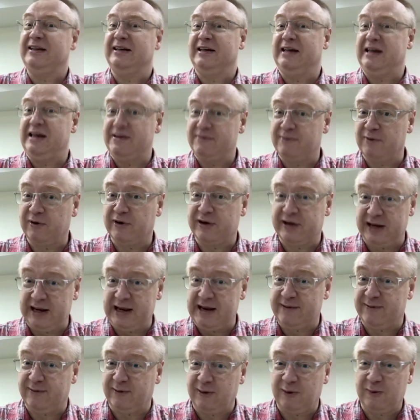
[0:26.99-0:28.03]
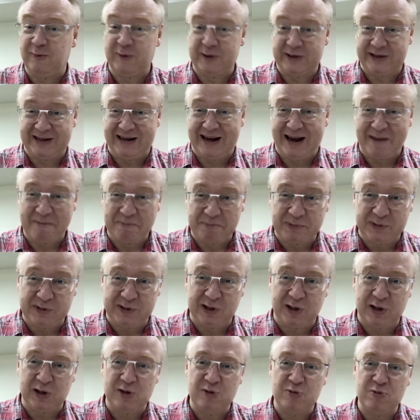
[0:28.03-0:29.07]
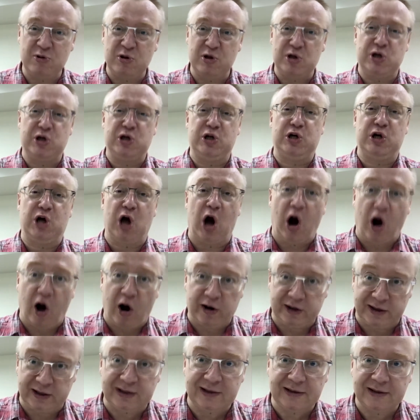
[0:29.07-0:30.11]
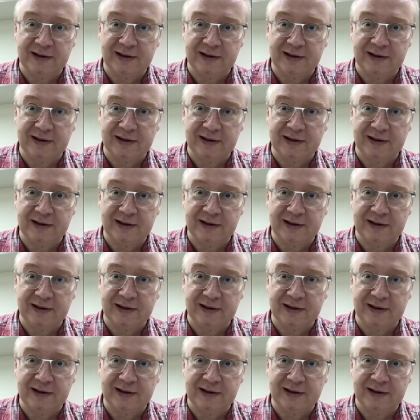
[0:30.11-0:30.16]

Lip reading: Evel Knievel was an absolute god.